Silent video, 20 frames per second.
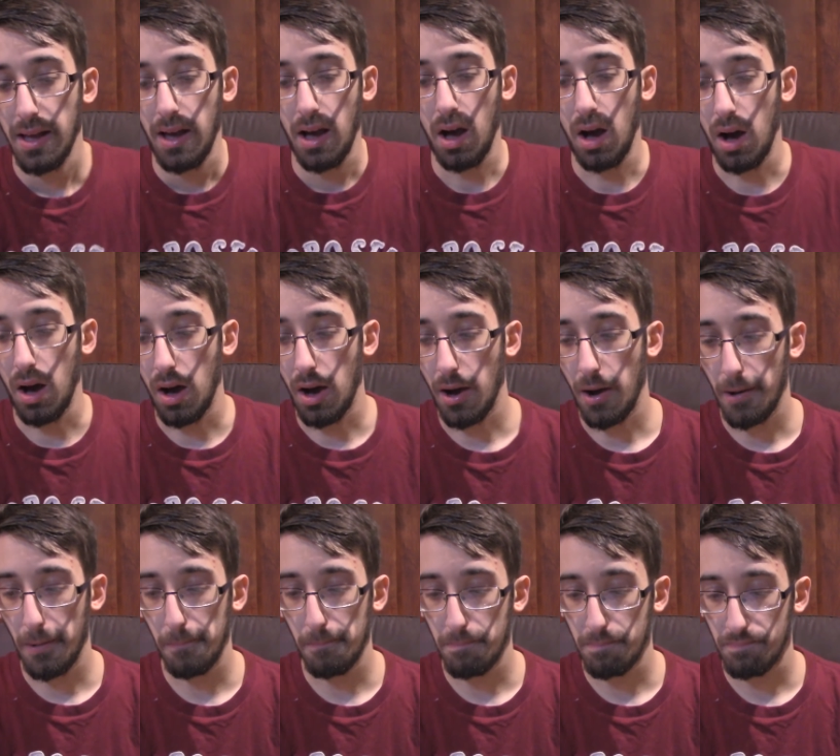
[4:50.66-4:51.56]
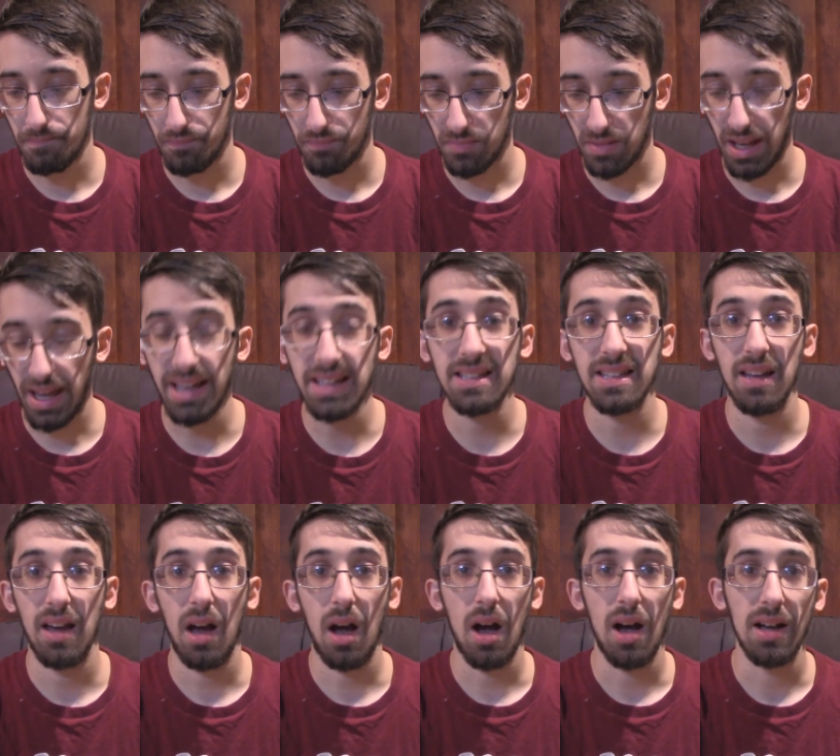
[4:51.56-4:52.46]
Um, and
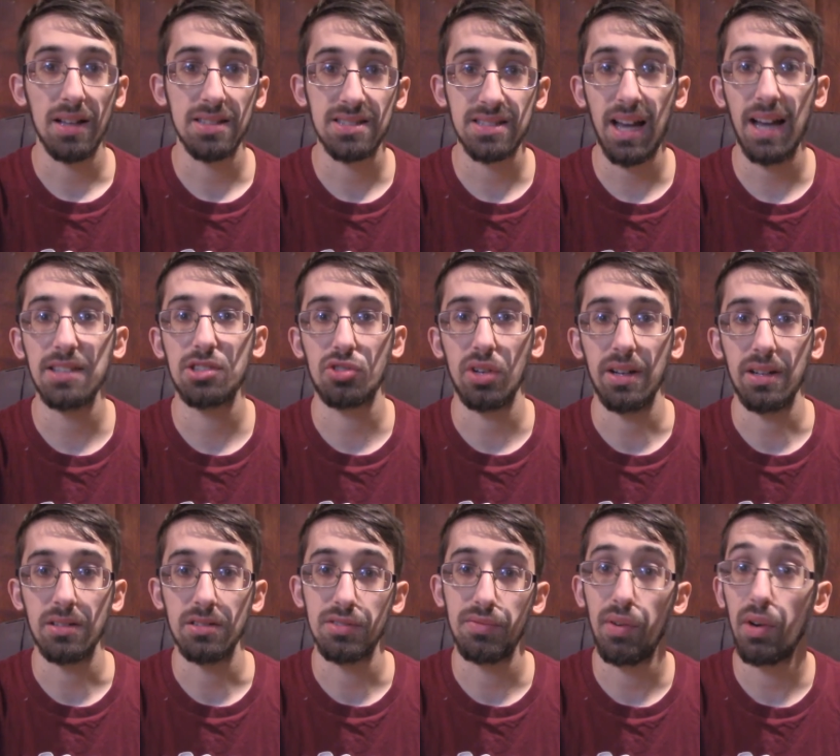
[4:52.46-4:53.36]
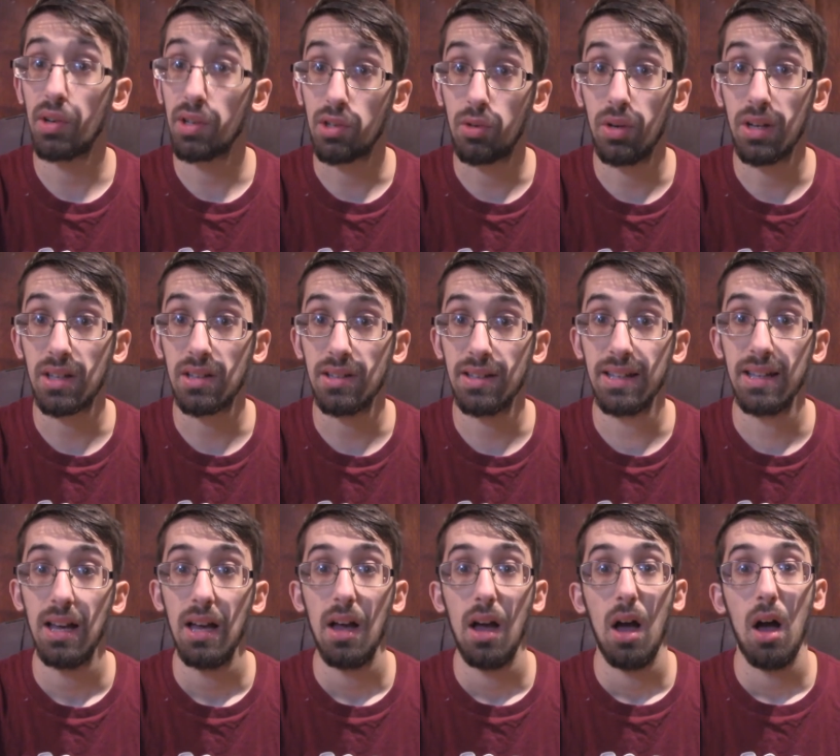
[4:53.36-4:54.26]
uh, Sky Strikers, very
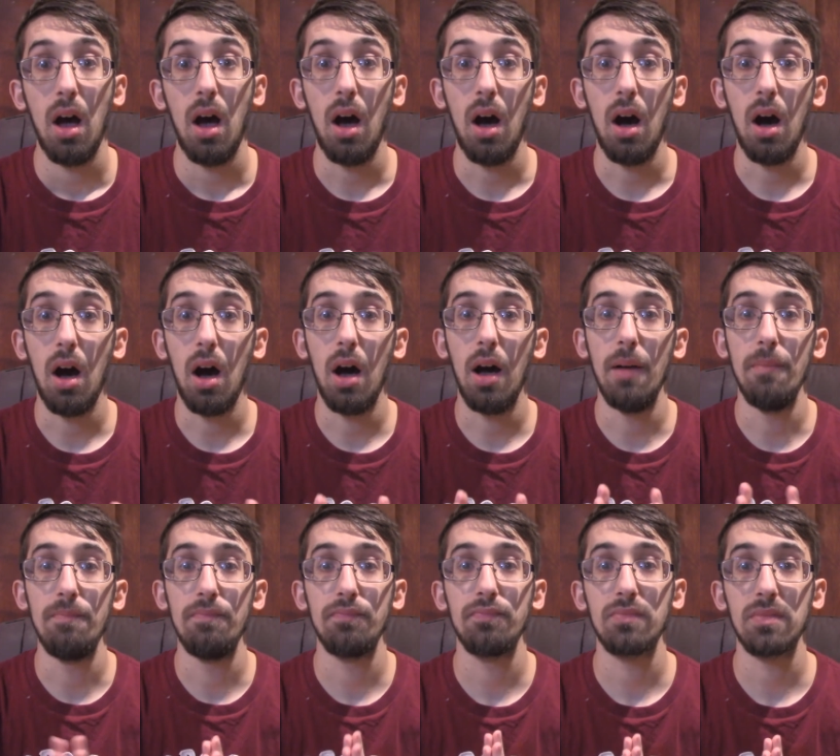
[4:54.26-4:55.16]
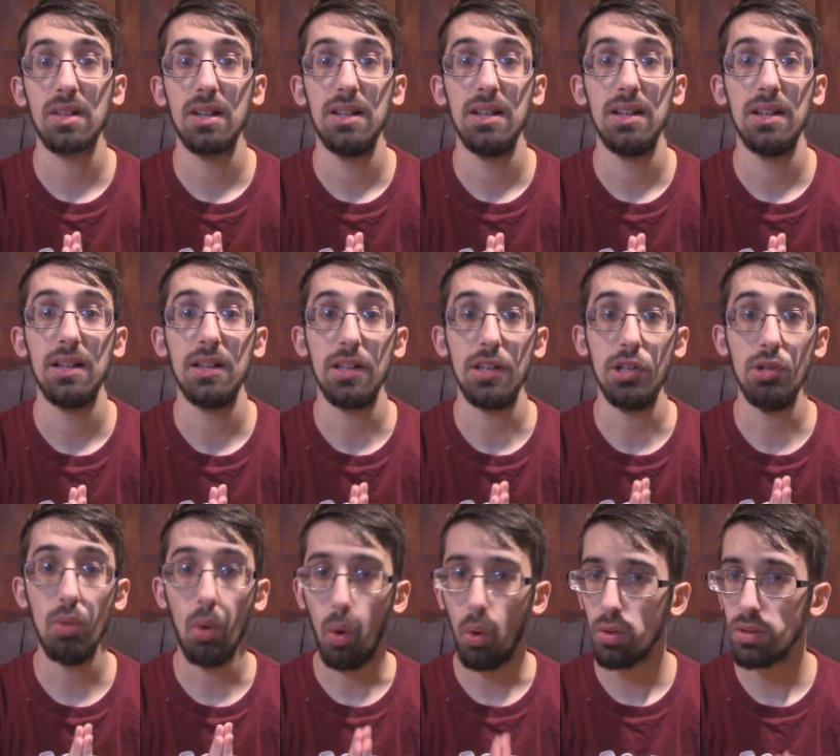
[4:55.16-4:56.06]
quickly. Uh,
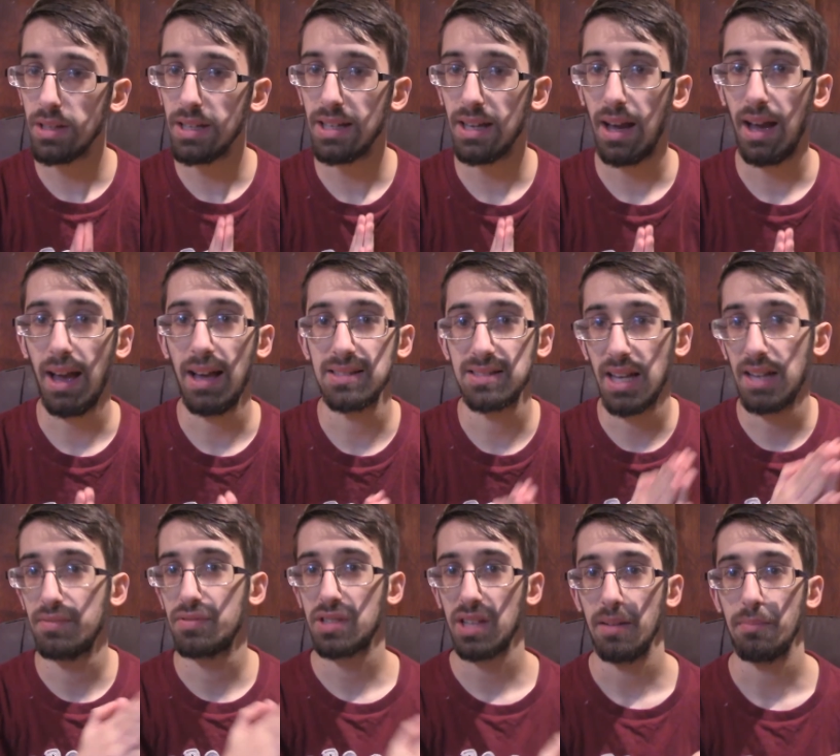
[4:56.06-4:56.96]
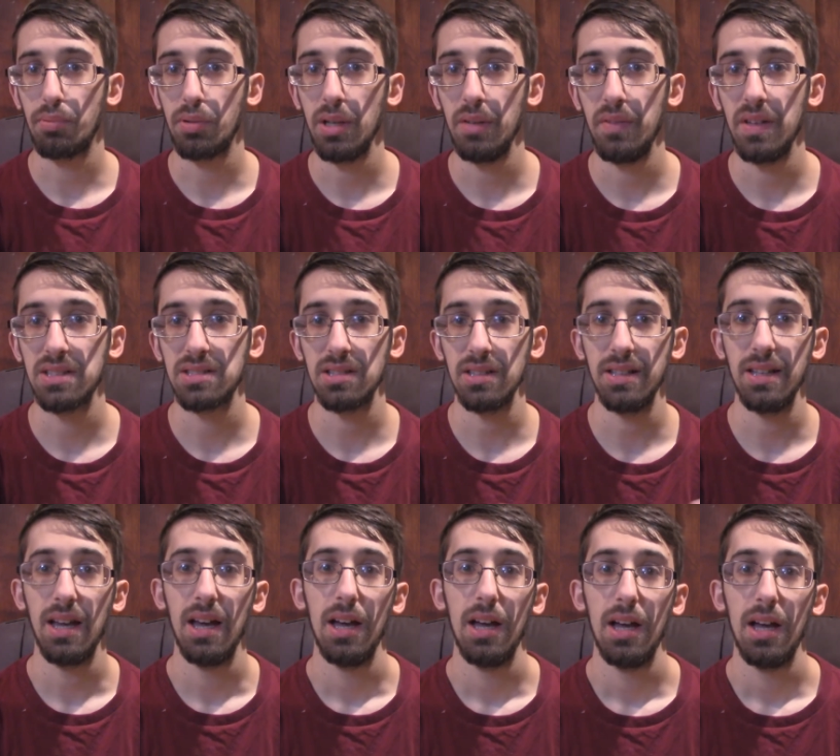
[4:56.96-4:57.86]
you only, as I've said
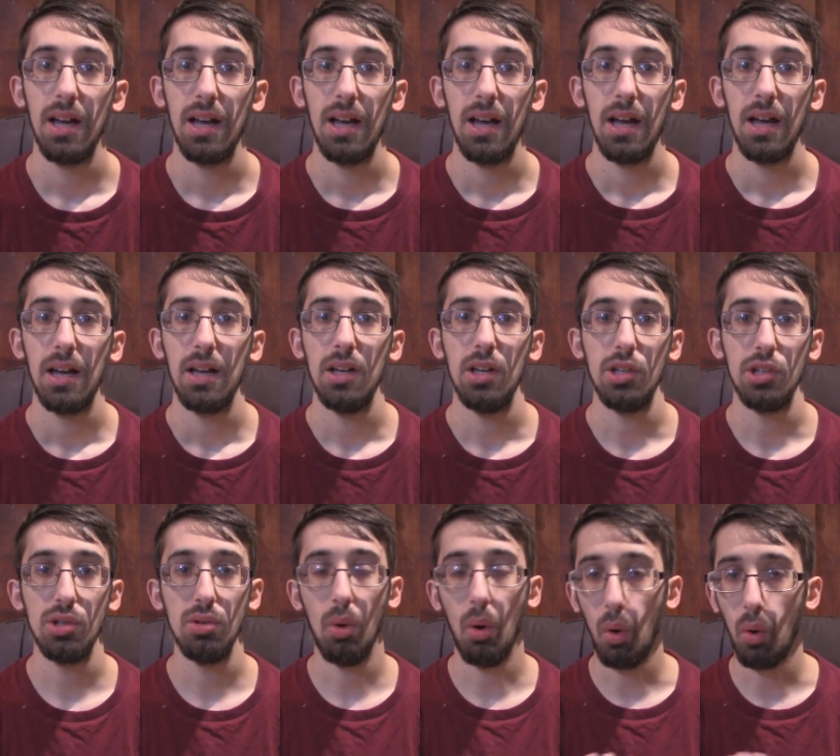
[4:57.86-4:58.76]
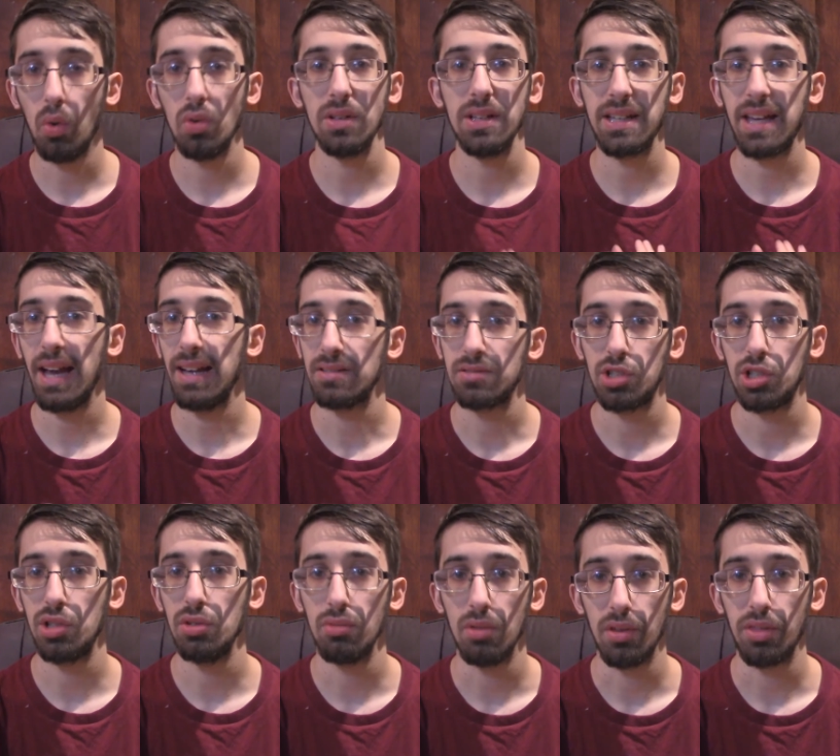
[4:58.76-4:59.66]
previously, you only get
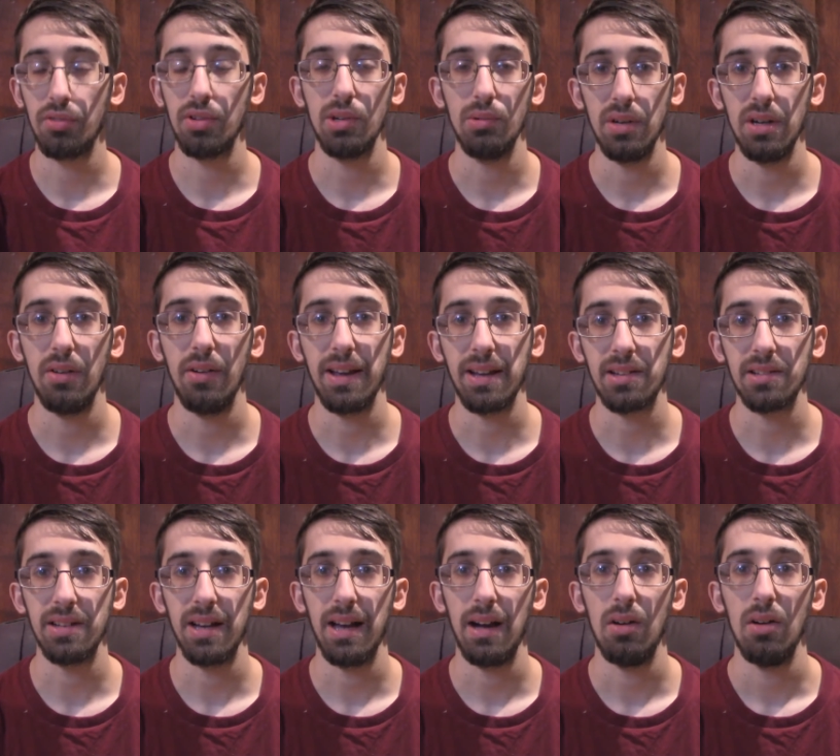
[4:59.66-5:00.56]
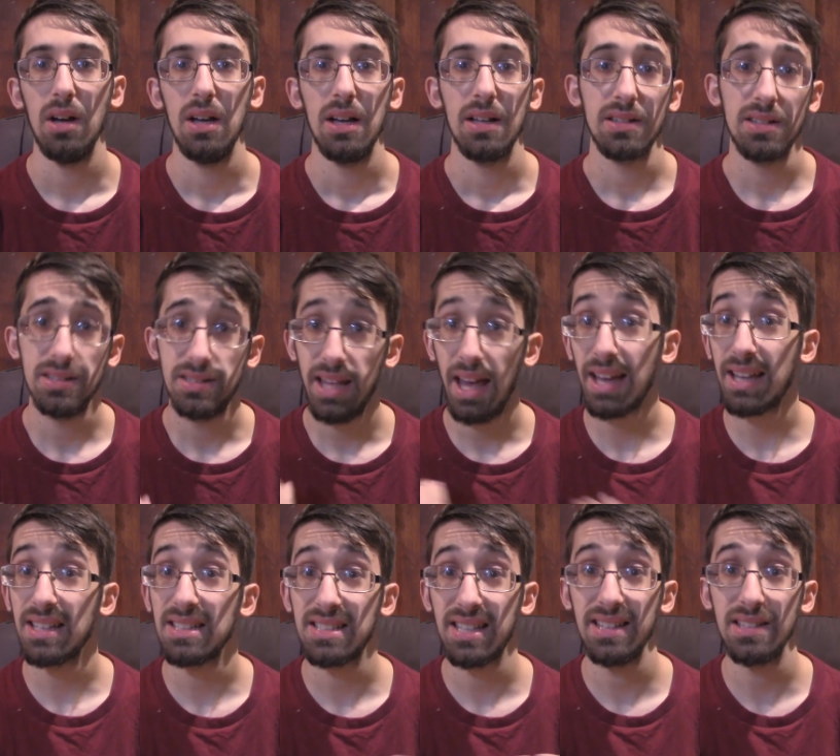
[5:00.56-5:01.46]
two or three Widow Anchor now. The
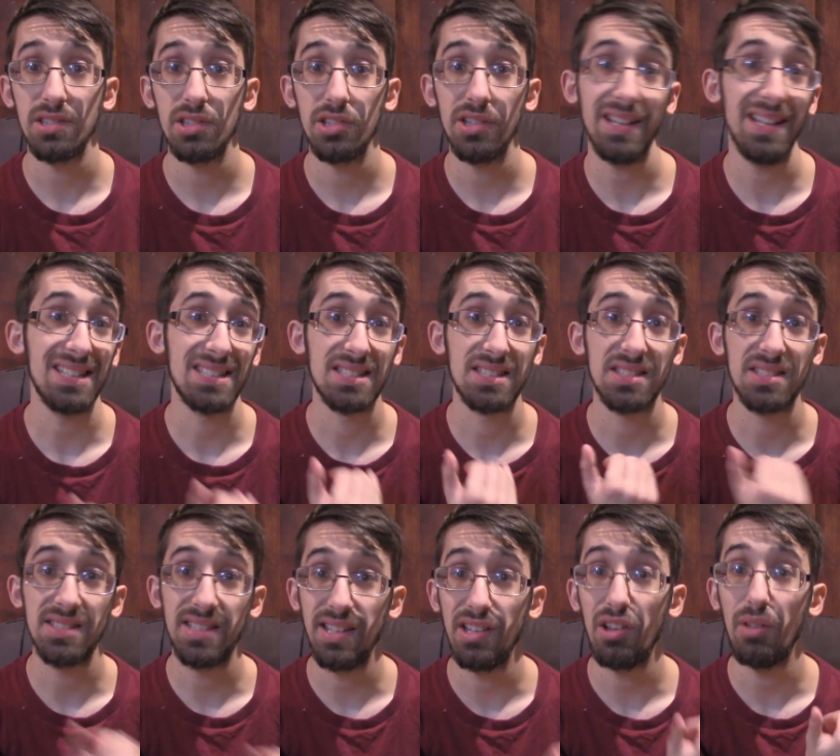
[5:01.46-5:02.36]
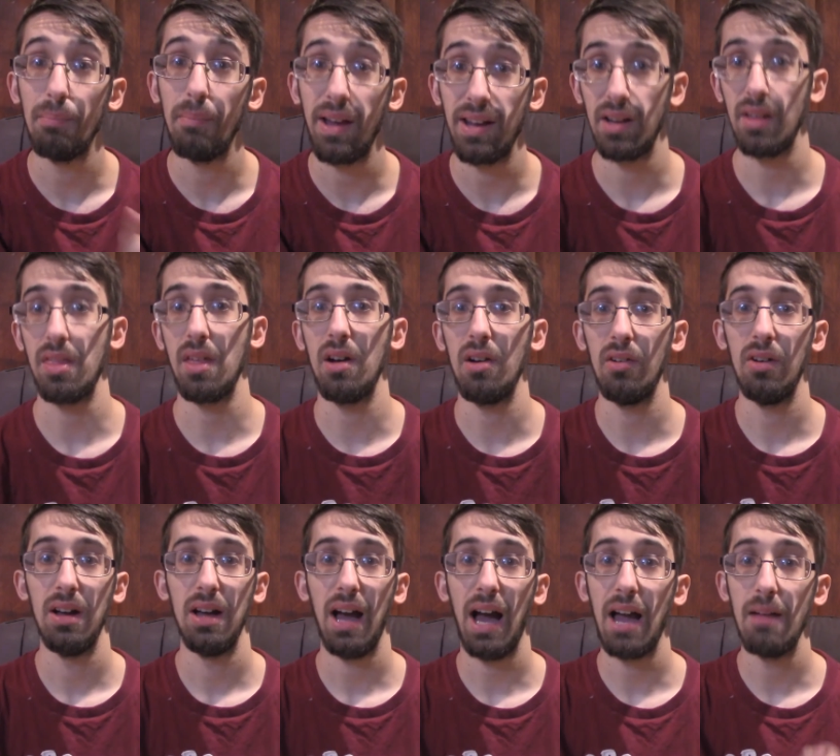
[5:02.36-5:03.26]
deck is hindered. It's still meta, though.
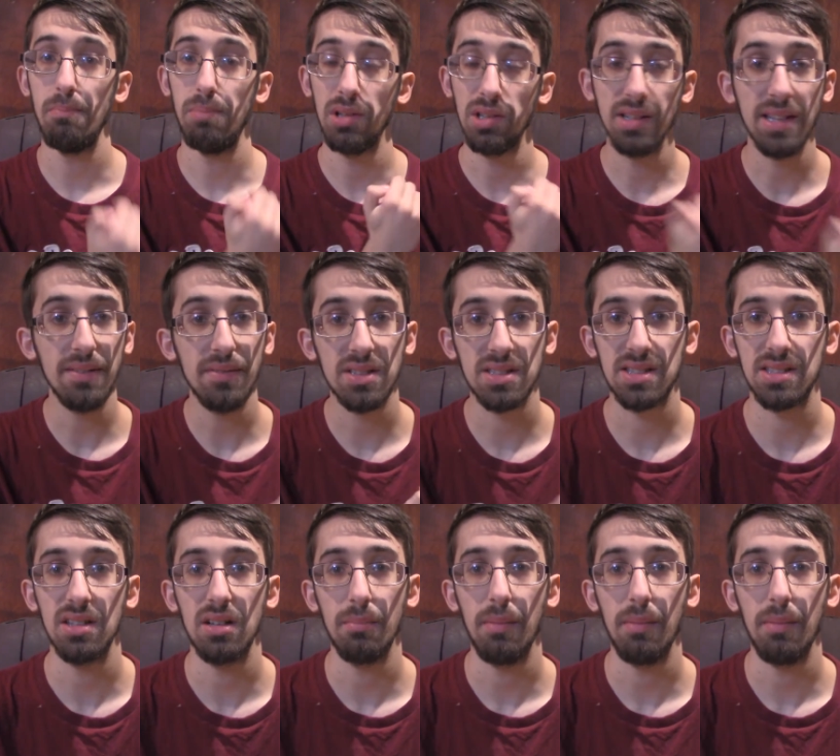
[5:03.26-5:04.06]
I believe it's still